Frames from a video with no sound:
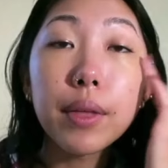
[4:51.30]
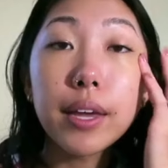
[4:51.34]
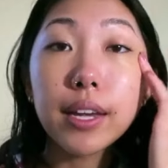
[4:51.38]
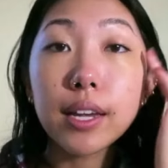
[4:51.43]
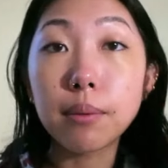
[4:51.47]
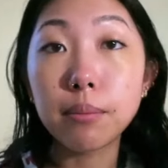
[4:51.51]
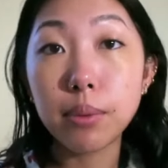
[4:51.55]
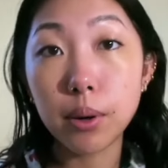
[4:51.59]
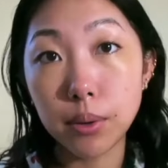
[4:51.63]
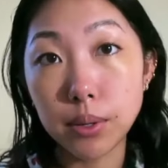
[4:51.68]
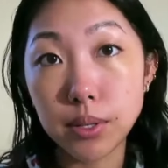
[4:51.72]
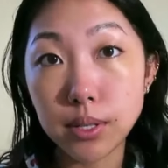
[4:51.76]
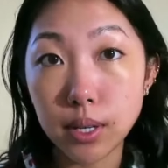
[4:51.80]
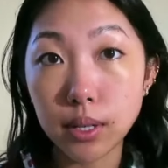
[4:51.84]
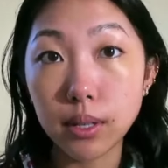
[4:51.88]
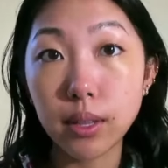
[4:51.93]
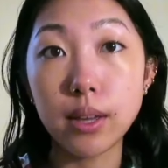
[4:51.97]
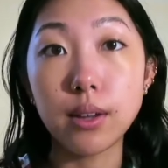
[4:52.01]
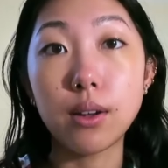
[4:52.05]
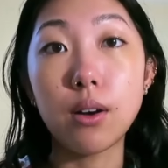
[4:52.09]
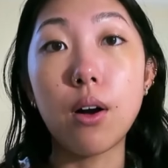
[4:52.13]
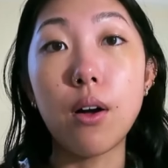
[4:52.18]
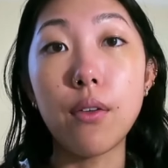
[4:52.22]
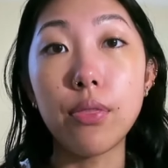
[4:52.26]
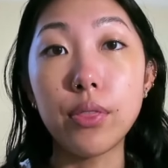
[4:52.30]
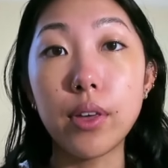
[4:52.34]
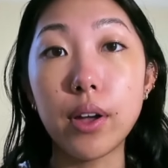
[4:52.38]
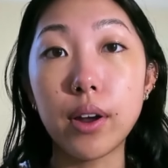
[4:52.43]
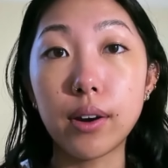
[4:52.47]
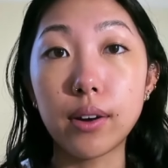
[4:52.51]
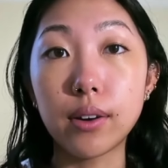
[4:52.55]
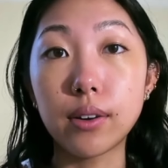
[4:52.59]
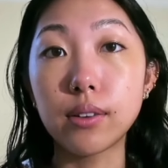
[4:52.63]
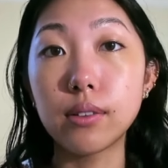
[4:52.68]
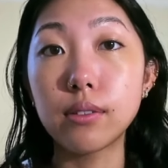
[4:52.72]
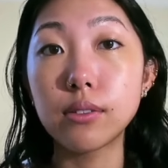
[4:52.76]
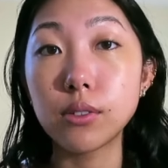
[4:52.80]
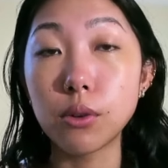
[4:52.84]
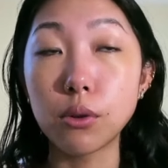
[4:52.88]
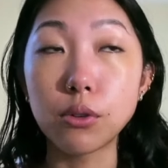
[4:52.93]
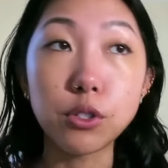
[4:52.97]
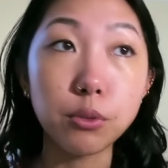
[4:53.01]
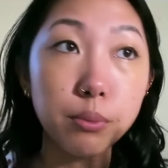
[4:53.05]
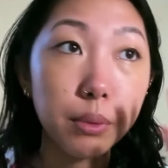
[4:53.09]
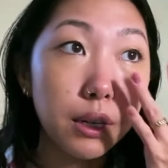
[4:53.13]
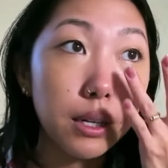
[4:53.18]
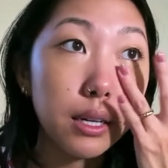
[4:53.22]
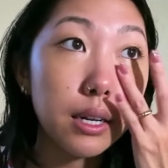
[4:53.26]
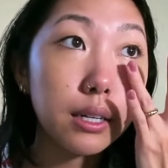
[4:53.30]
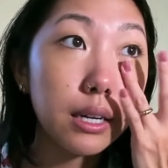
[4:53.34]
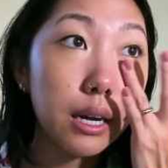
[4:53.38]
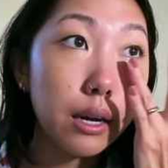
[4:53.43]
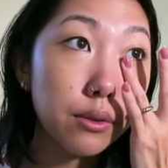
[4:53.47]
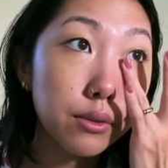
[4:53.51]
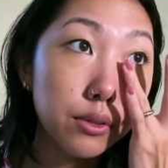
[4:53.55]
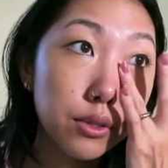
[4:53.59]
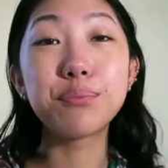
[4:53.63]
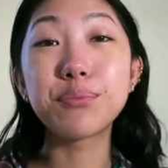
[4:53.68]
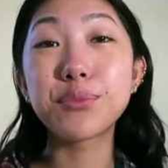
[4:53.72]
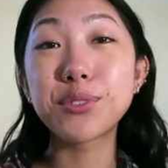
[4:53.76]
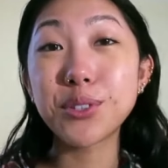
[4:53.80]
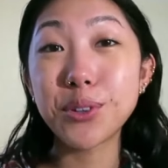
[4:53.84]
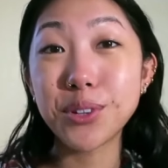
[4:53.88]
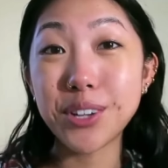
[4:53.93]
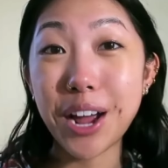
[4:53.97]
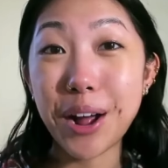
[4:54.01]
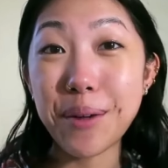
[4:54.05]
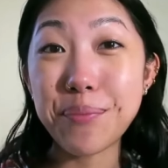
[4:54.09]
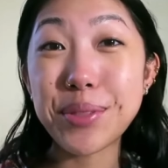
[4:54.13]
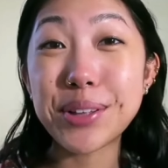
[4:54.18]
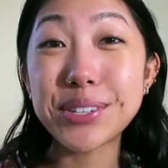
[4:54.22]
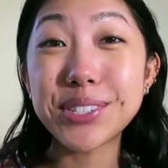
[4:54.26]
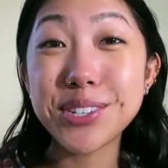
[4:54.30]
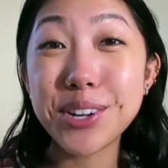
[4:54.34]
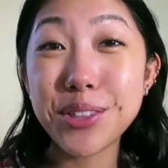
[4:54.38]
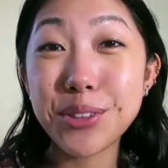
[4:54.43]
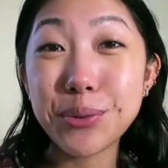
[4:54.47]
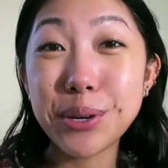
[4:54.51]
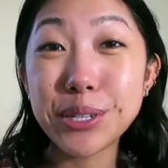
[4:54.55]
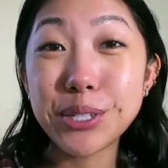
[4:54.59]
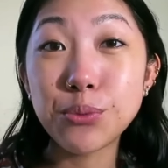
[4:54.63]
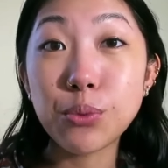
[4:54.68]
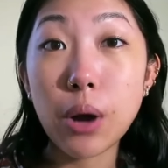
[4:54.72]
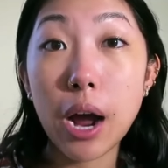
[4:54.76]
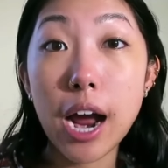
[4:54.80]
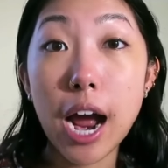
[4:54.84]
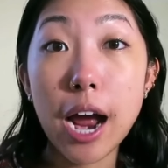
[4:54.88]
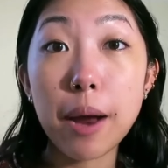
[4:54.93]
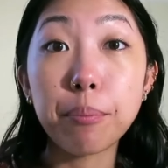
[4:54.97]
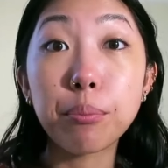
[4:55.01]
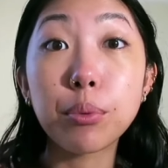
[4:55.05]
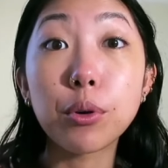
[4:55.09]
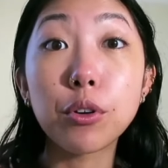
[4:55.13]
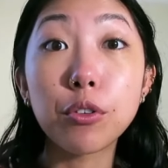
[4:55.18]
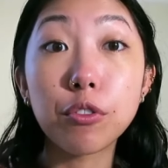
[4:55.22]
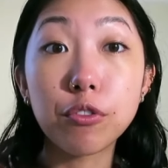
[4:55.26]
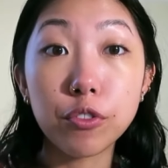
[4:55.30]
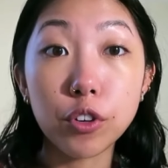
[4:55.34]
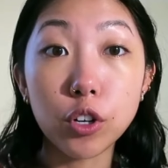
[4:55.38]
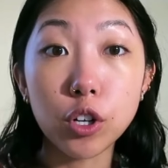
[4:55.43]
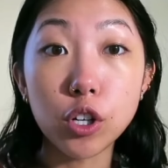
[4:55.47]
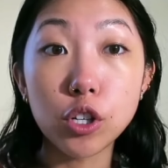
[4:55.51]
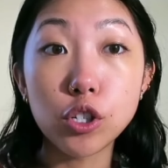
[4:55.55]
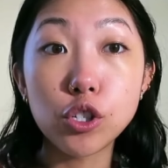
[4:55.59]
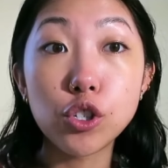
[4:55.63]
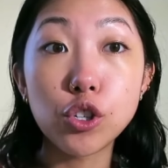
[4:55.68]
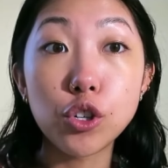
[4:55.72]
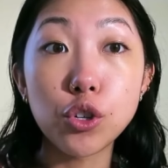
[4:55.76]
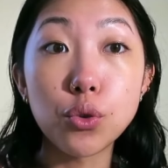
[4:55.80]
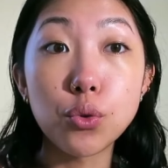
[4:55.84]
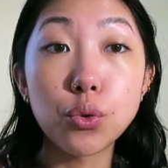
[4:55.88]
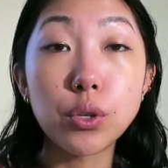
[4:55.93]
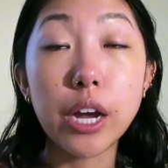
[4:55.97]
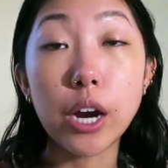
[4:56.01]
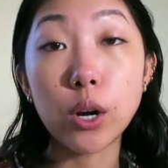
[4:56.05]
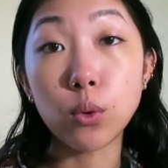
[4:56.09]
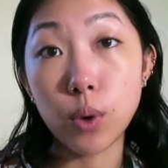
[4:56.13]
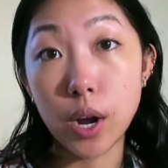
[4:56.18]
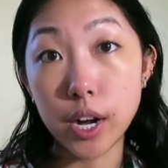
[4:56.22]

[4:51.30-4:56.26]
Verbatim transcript: they can post it like on their social media accounts. So yeah, that's another reason why I prefer to get